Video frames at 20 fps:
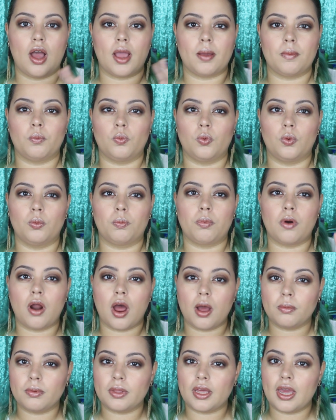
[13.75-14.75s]
I will
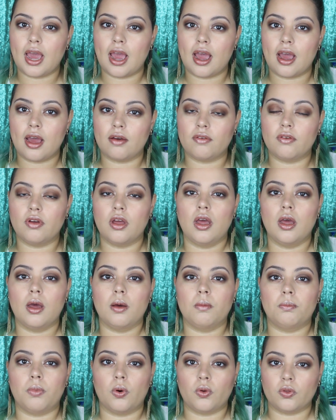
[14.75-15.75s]
probably have
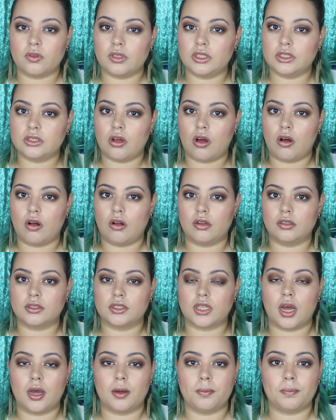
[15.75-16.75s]
both of these
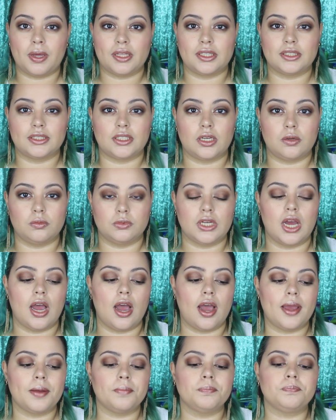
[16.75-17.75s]
hauls up at the same
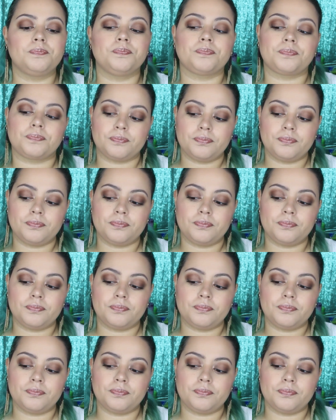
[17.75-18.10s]
time,